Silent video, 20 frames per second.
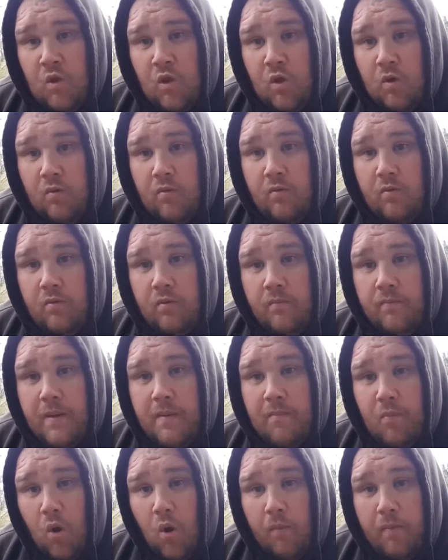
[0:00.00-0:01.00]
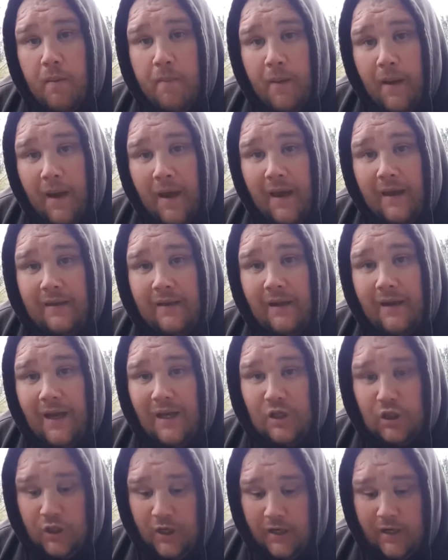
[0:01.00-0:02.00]
to be more prepared.
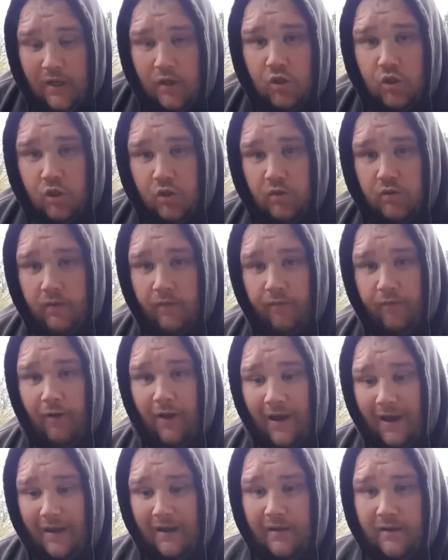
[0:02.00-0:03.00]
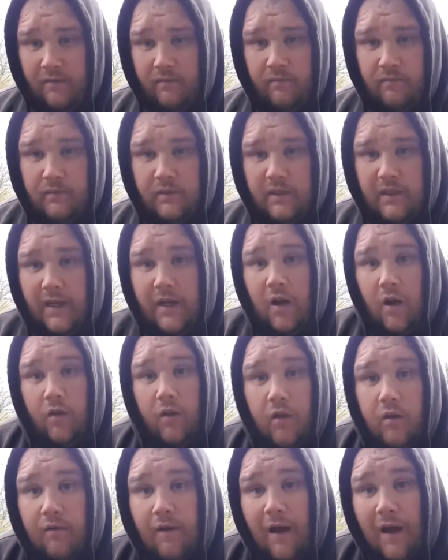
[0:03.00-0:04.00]
Last year I just used a flat sling
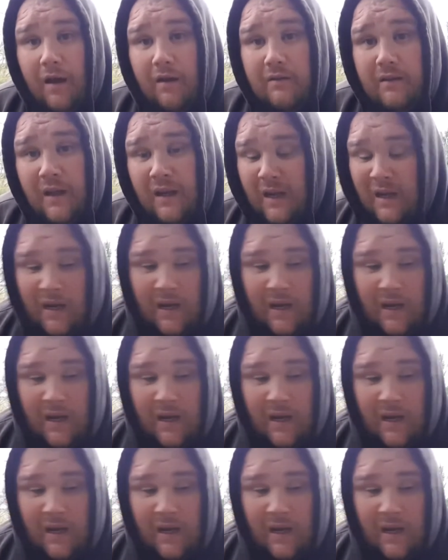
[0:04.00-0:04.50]
on the ground,